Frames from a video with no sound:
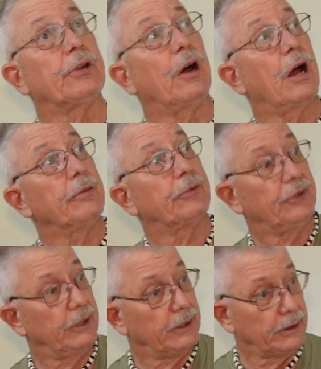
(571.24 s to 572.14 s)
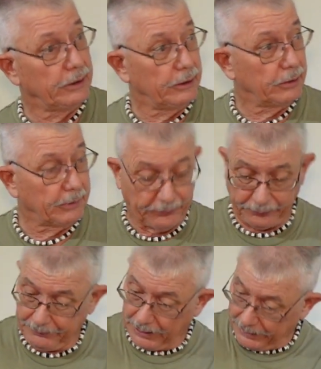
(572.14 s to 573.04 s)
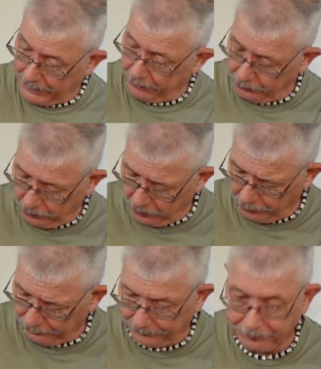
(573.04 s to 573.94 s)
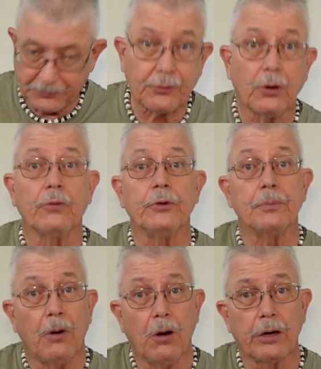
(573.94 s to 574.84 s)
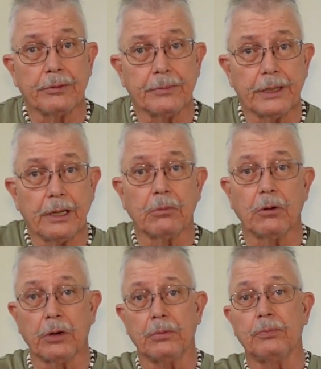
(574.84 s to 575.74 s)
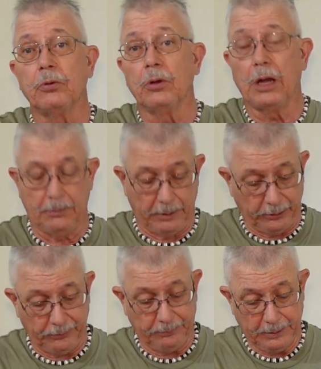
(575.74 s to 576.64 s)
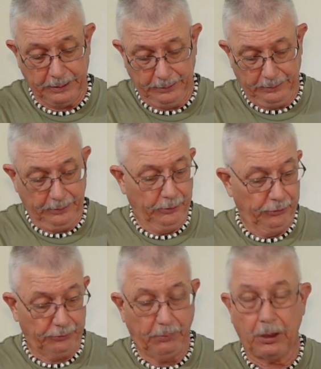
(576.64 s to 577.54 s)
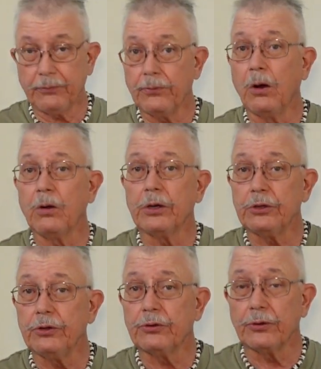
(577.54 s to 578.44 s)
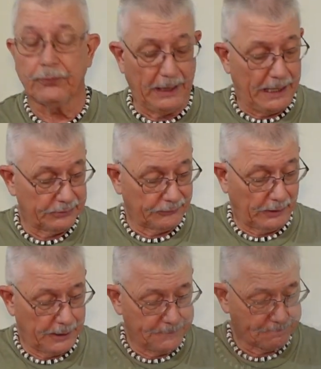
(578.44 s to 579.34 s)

a time seeing in here because I'm not outdoors. So if you pardon me, I'm going to pull out my smartphone and use the flashlight.